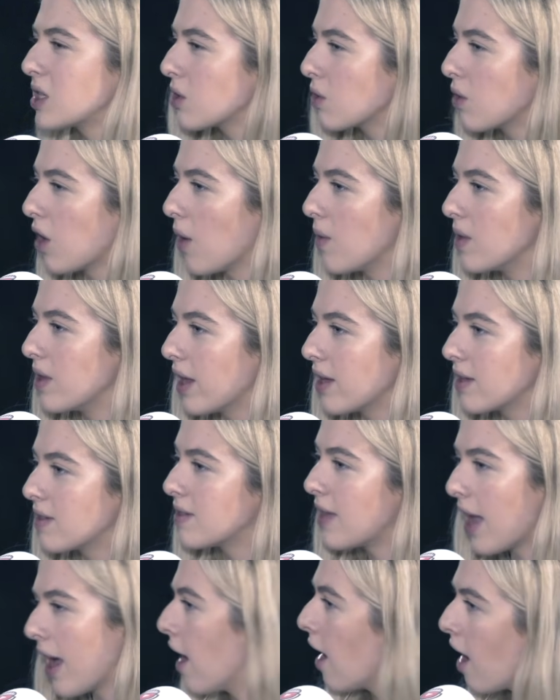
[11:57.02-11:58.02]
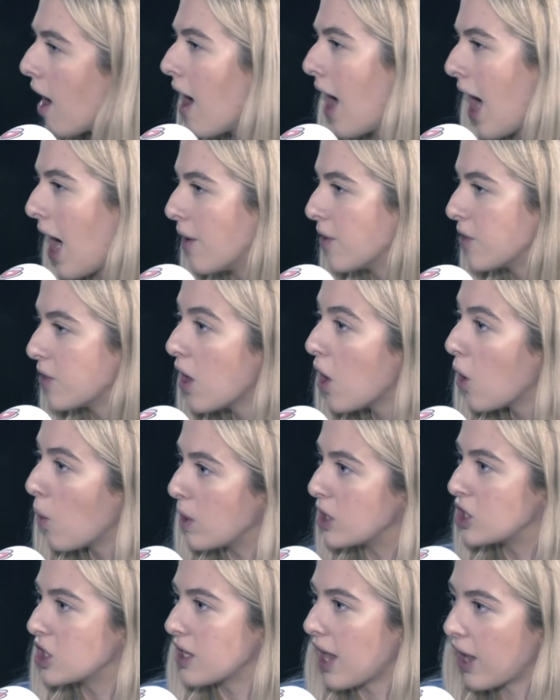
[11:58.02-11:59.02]
still go and like stay at her house,
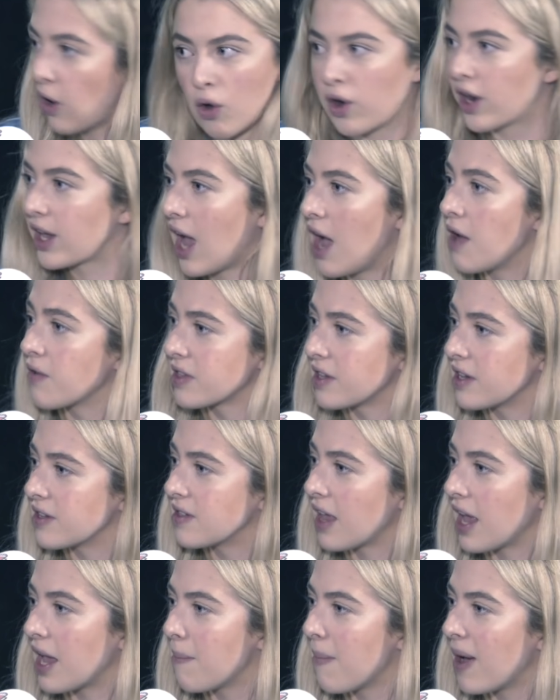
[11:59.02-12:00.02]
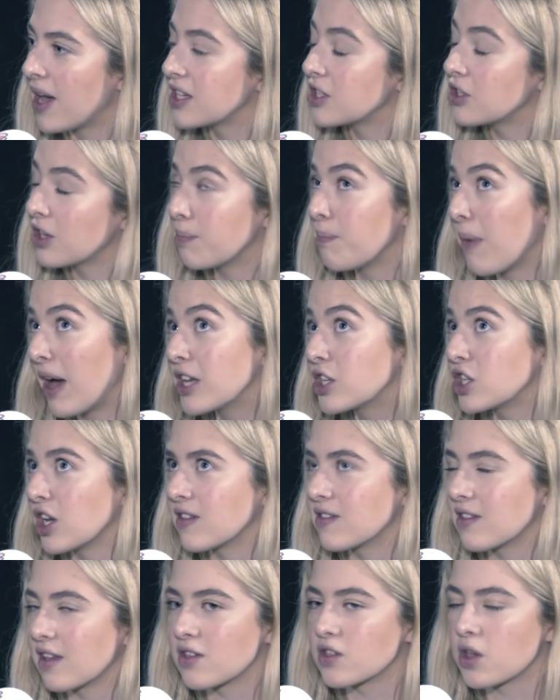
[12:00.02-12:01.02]
which is like on a council estate in
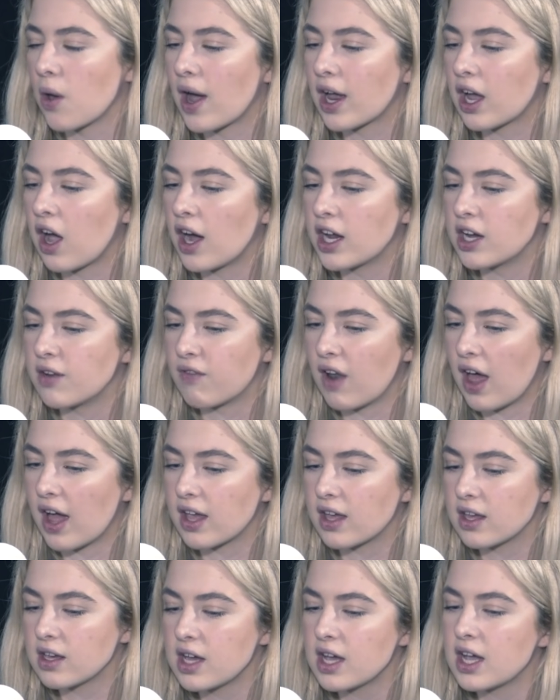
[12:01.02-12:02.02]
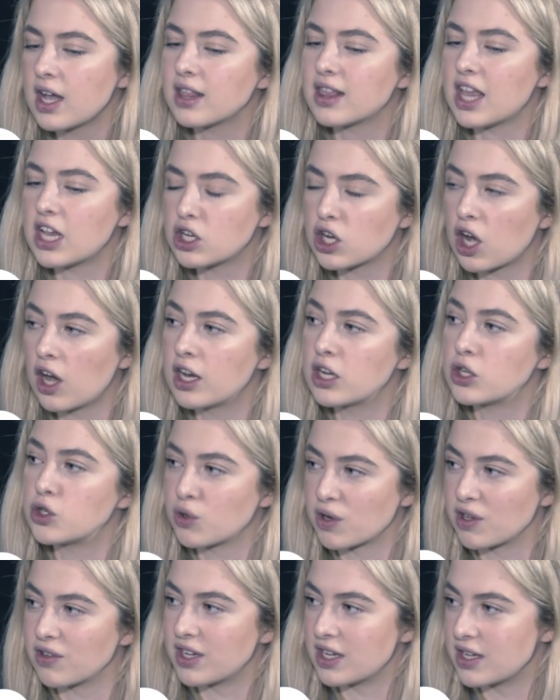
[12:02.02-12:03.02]
Manchester. So I kind of like, they'd kind of
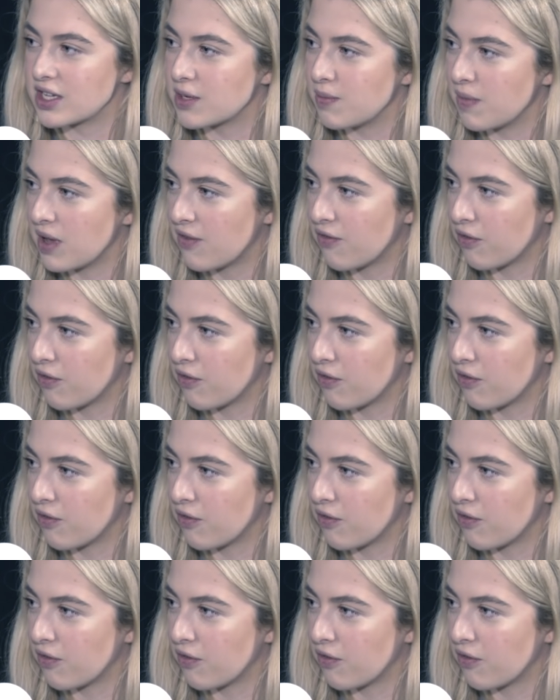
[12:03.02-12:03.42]
drilled into me